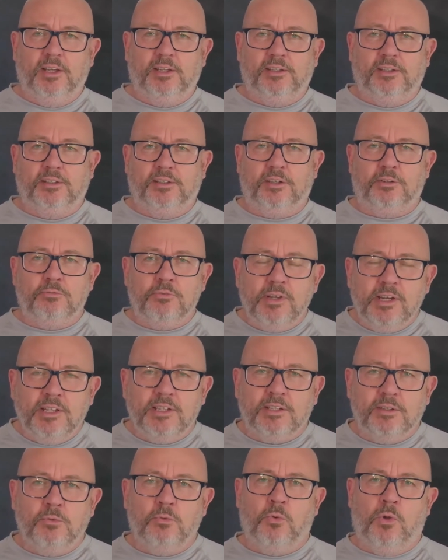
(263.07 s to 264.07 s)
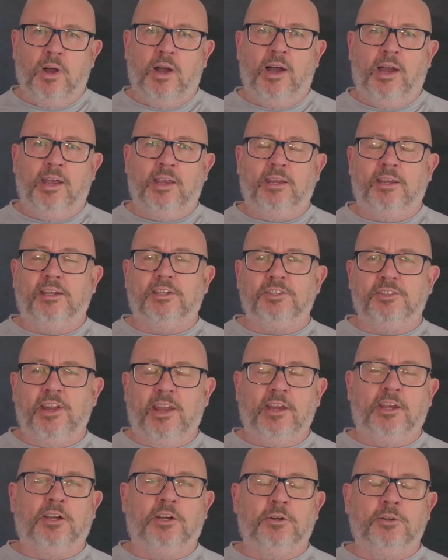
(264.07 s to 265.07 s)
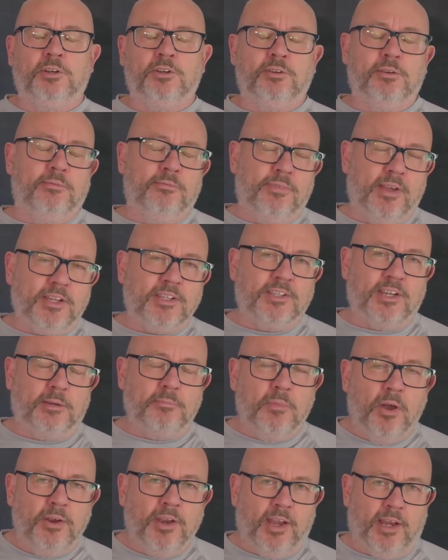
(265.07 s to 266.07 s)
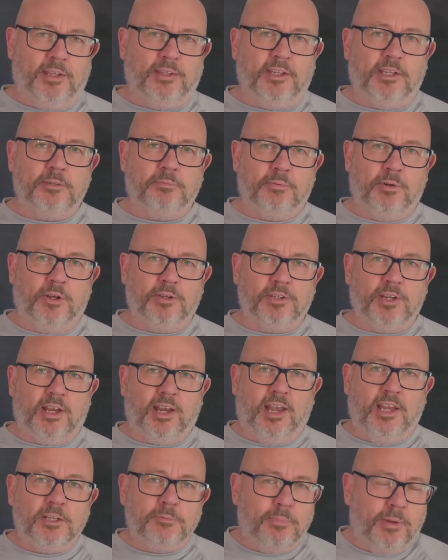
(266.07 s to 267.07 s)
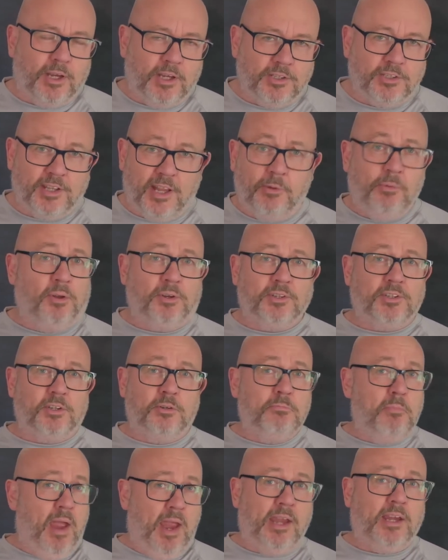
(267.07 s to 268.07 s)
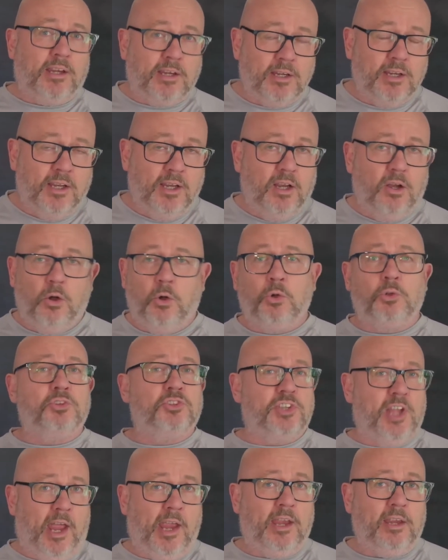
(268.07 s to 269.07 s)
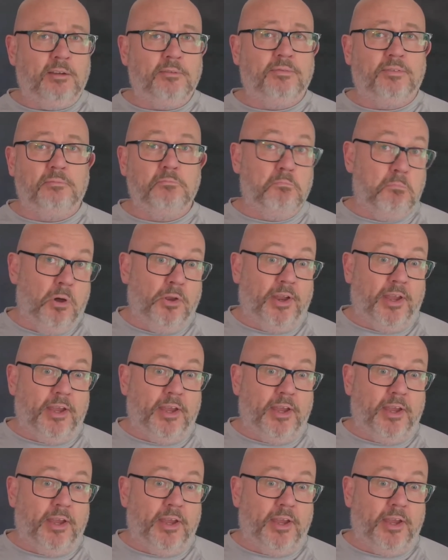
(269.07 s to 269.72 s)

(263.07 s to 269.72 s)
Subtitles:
The reason why stakeholders are investing money in this project is because they want to make or save money.